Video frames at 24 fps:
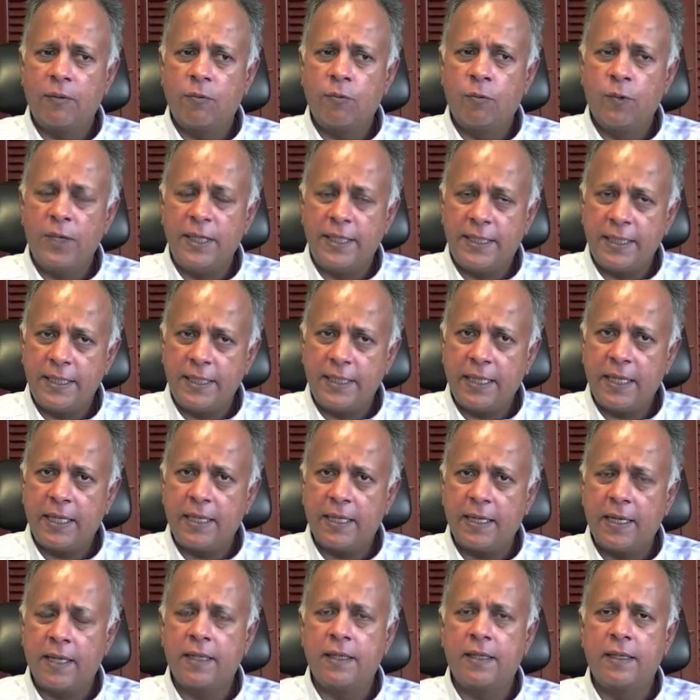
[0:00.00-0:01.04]
we did get
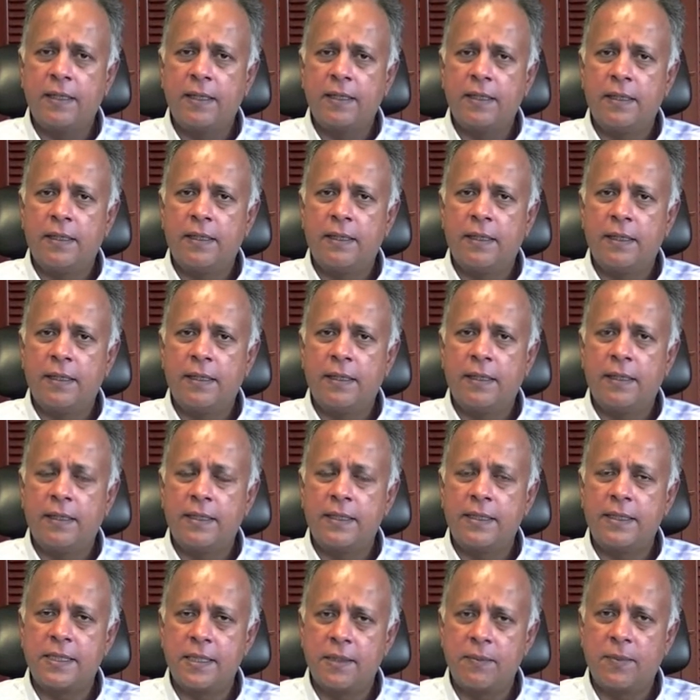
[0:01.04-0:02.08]
another
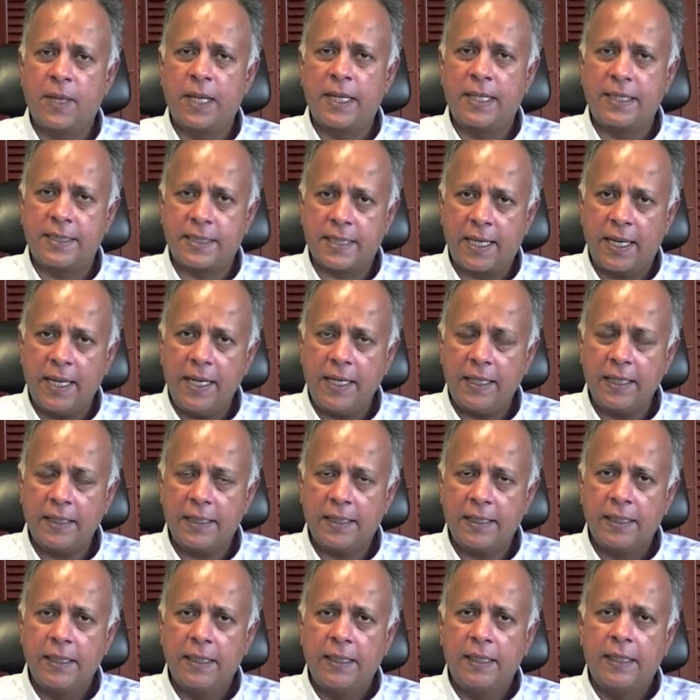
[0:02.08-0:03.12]
termite attack.
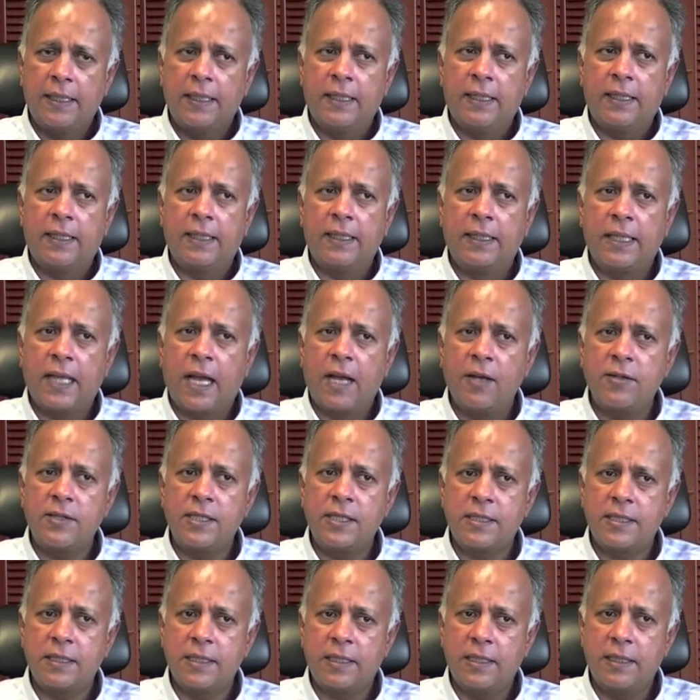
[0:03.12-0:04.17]
The house
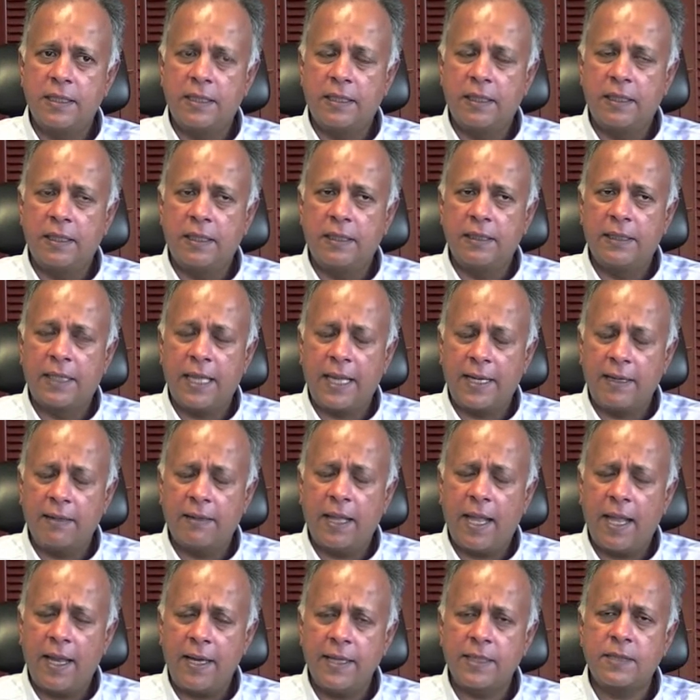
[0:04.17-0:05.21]
is, they
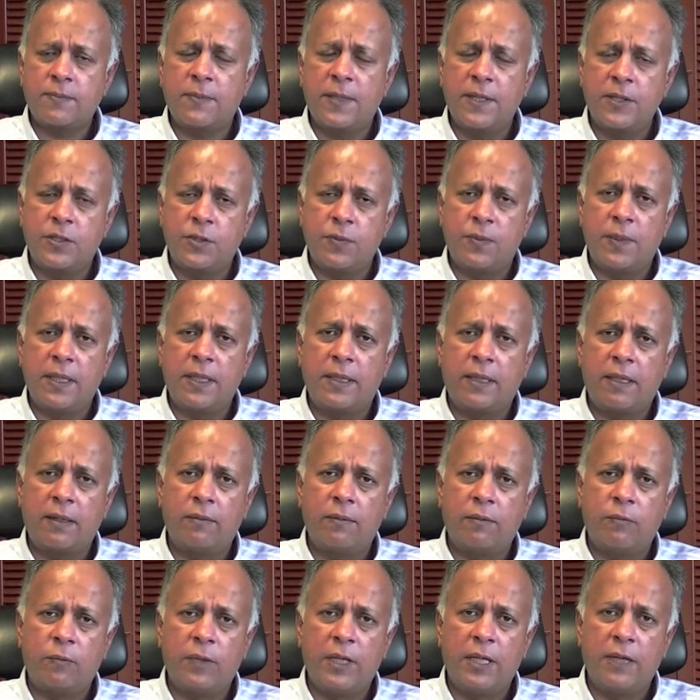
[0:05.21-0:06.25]
had explained to me that
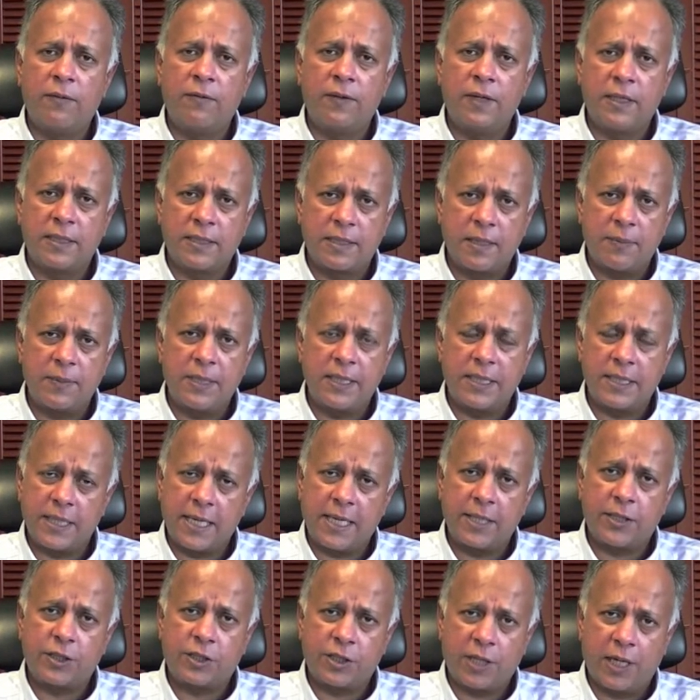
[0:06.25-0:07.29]
we live in a
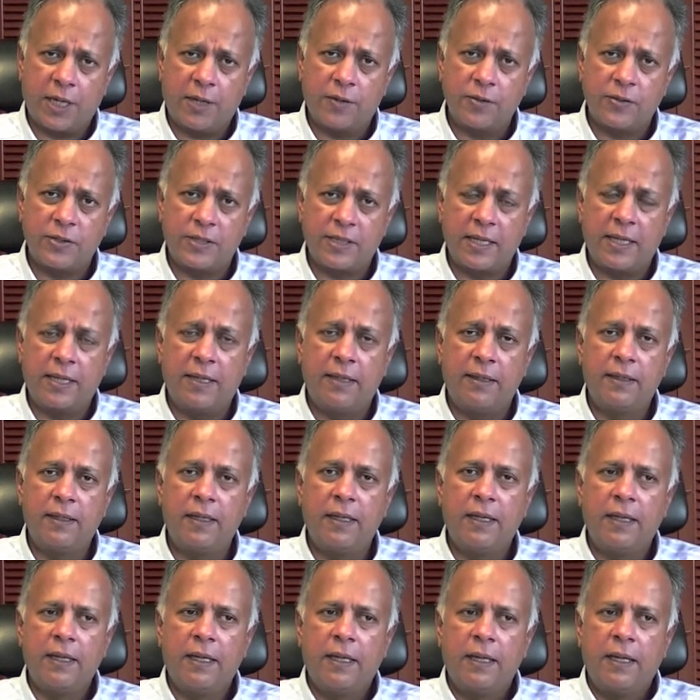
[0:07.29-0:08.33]
semi-detached house, and
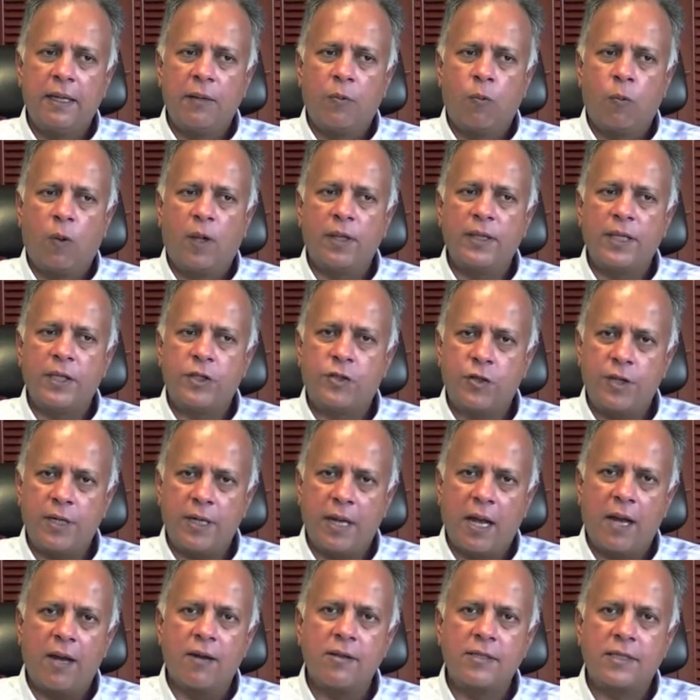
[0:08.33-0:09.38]
while they
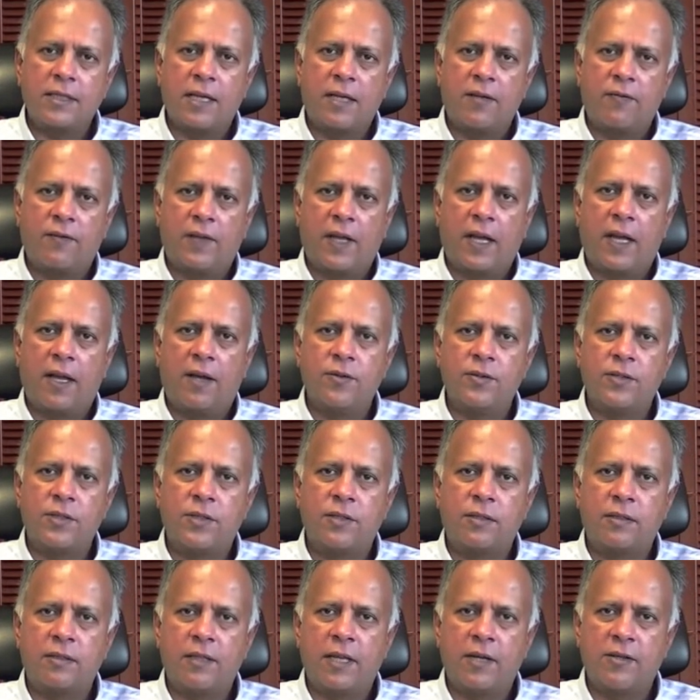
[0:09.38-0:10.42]
treat our side of the
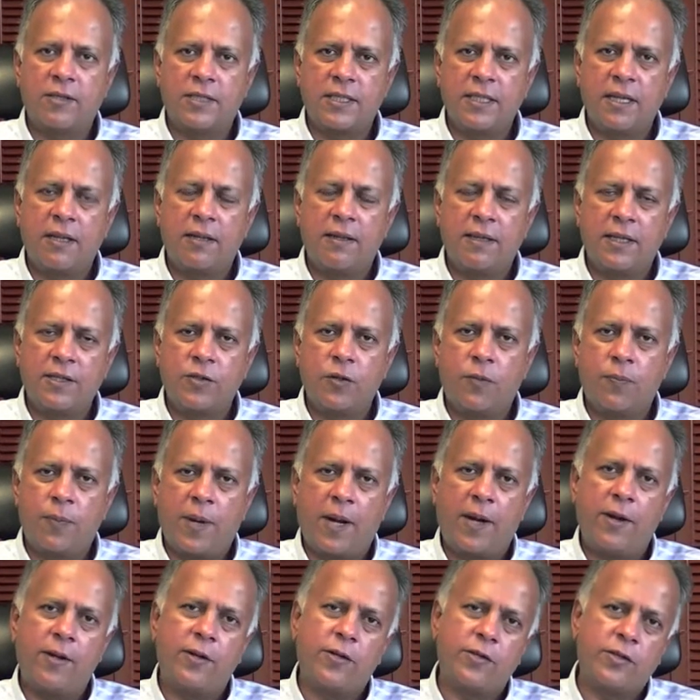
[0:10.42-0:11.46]
house, there's no
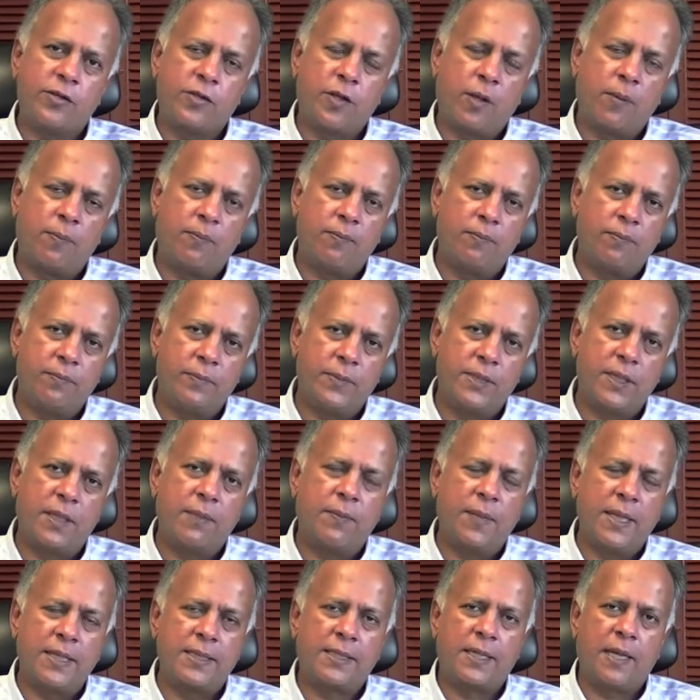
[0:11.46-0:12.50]
barrier to stop
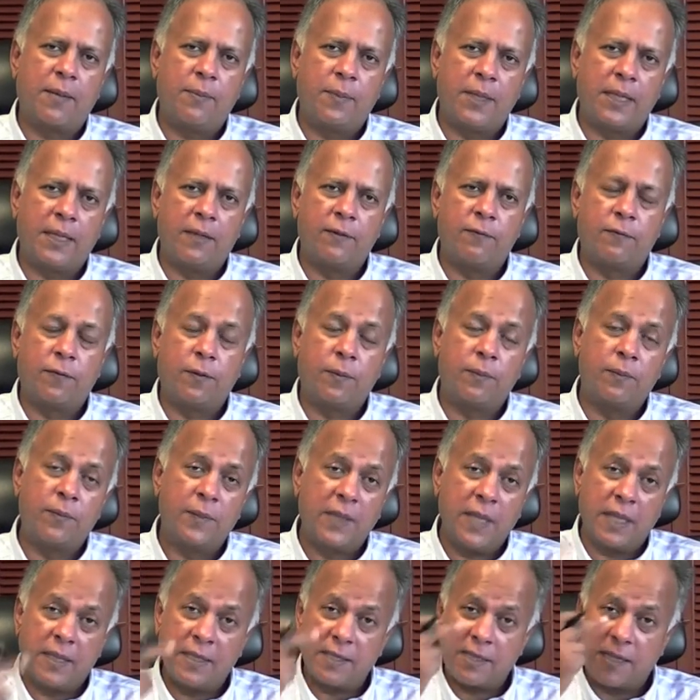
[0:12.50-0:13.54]
termites coming in from
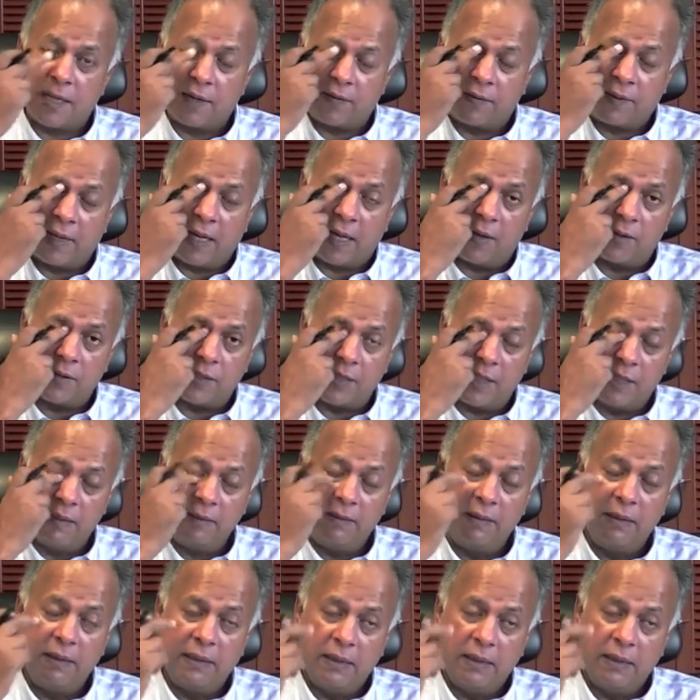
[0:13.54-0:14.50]
the other side of the house, and